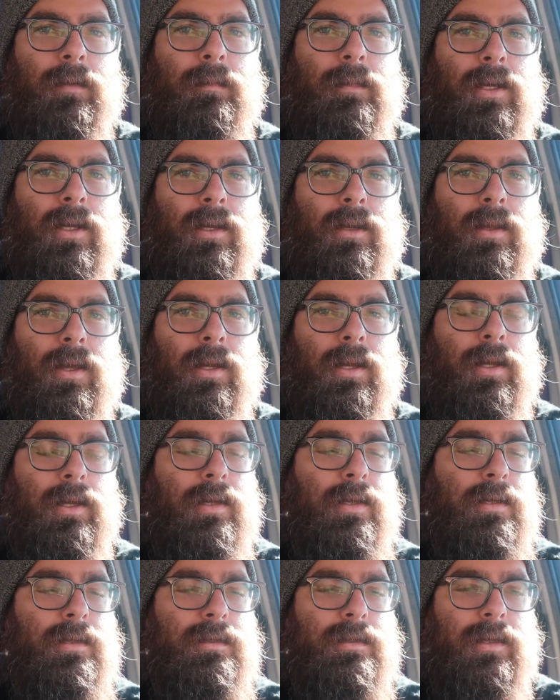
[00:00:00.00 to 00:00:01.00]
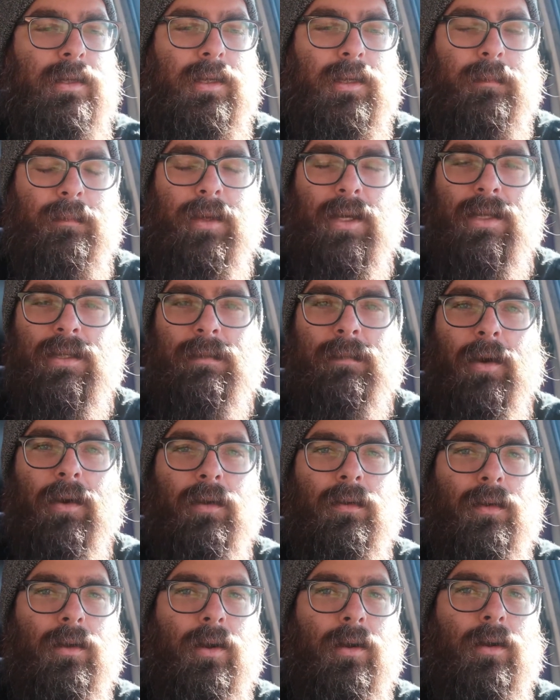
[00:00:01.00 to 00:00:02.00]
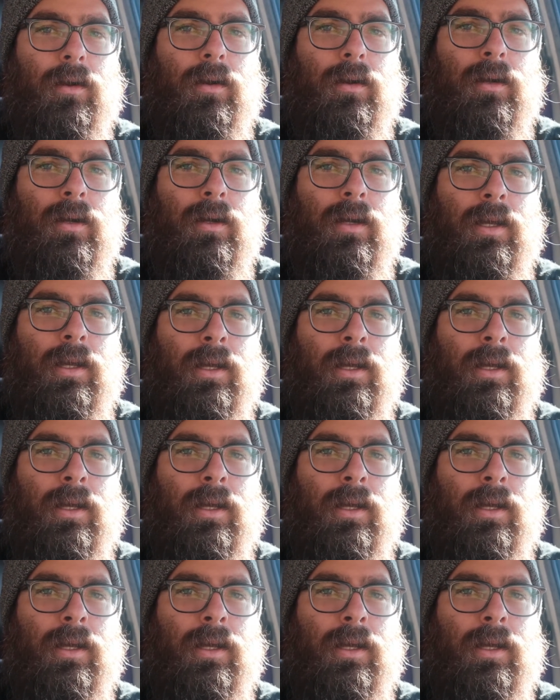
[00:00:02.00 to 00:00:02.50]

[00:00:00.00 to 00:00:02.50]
me that has a base model car,